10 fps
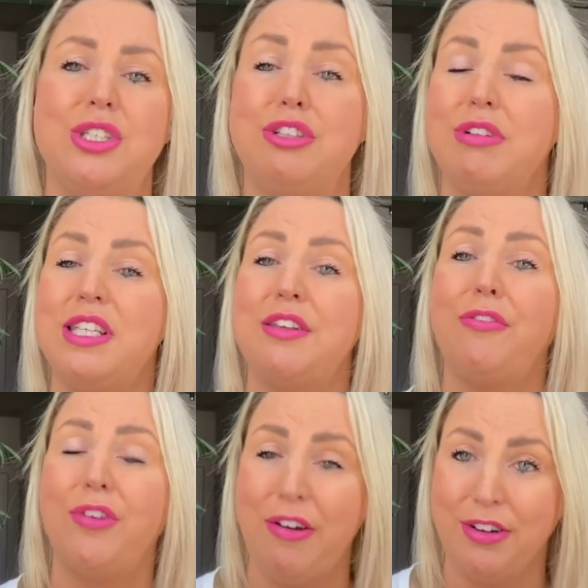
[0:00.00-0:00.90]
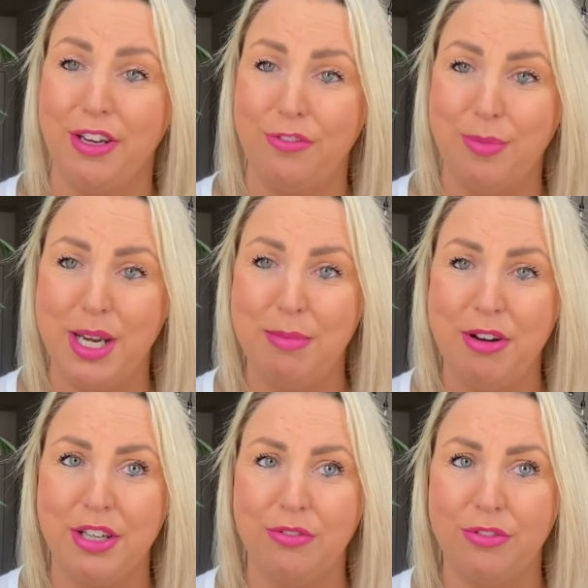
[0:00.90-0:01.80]
degrees Fahrenheit for my
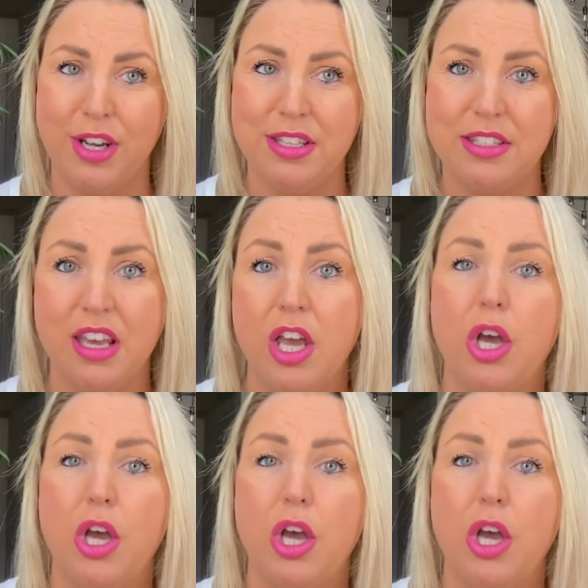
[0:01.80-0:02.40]
American friends,